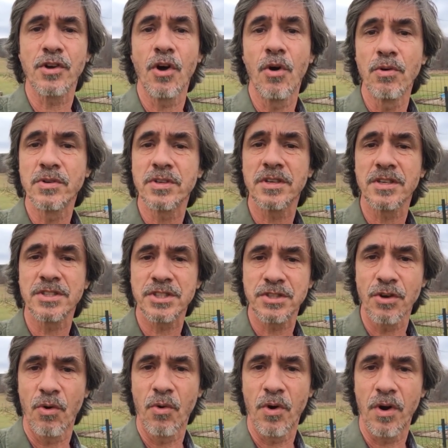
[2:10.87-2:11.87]
Go to the
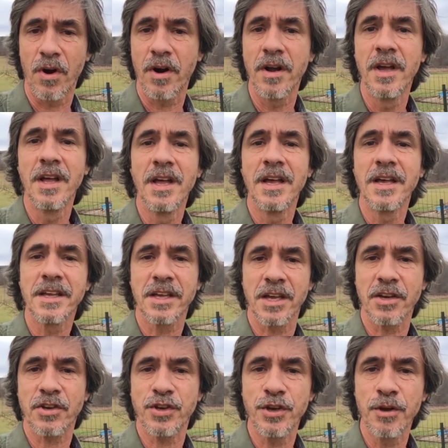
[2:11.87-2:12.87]
store, get